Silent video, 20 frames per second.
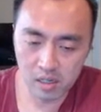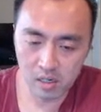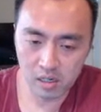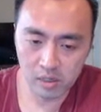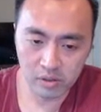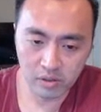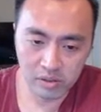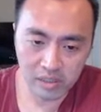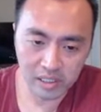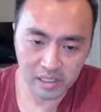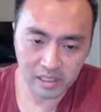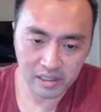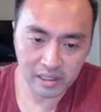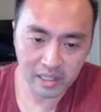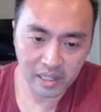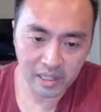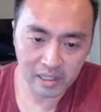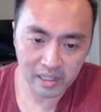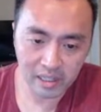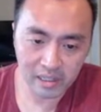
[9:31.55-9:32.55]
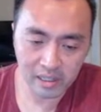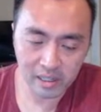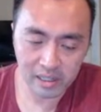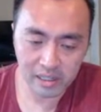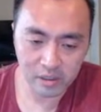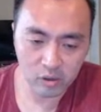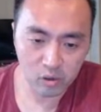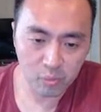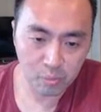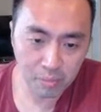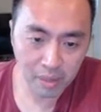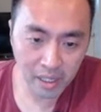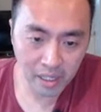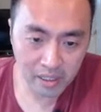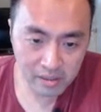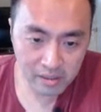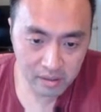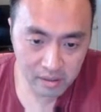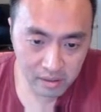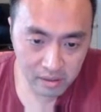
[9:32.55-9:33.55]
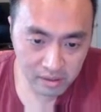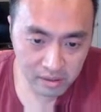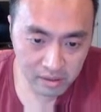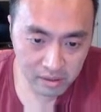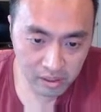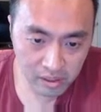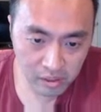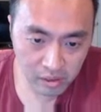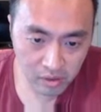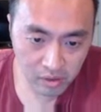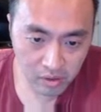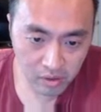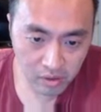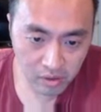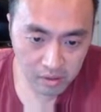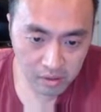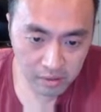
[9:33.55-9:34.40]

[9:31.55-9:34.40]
you delete that, and then you paste this here,